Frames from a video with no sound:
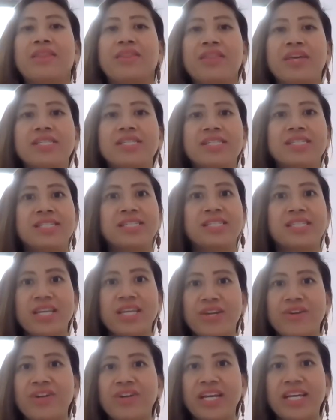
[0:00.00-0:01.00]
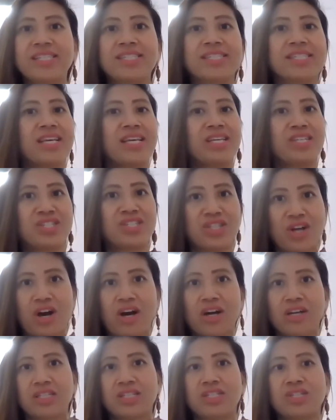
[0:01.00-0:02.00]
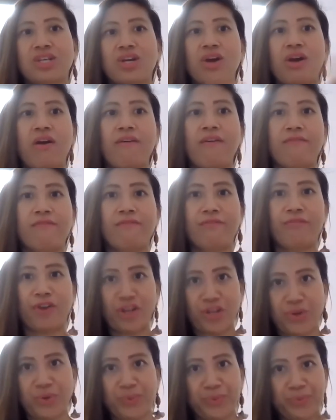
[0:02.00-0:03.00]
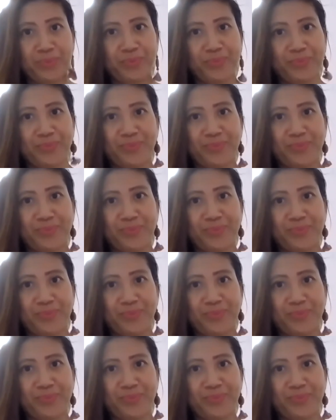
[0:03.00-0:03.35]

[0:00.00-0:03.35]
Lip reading: this series is not for you.